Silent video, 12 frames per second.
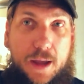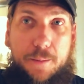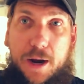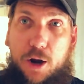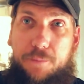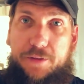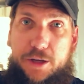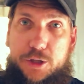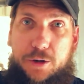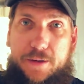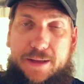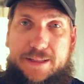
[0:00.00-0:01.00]
But hopefully you
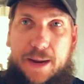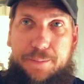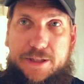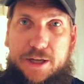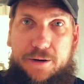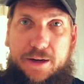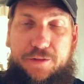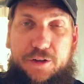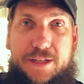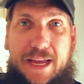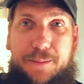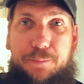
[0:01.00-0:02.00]
enjoyed this episode, and if
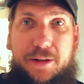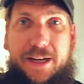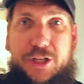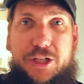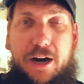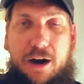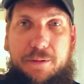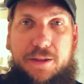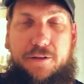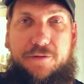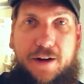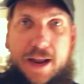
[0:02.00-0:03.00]
you did, please share it with
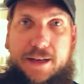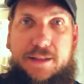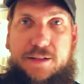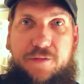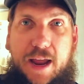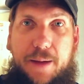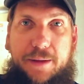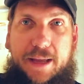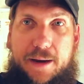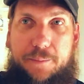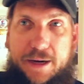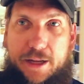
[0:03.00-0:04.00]
your friends, family,
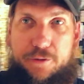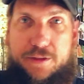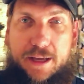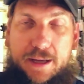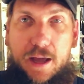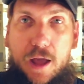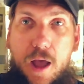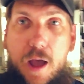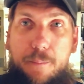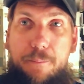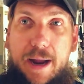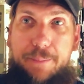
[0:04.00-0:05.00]
anybody you think
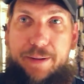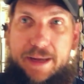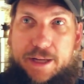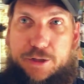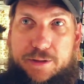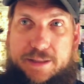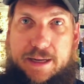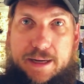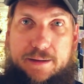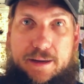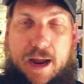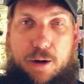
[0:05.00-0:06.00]
might be interested
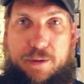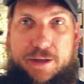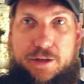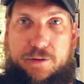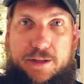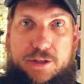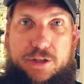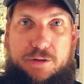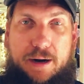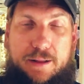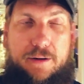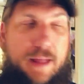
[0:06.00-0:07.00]
in how we do this
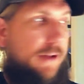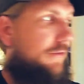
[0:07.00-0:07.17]
trailer life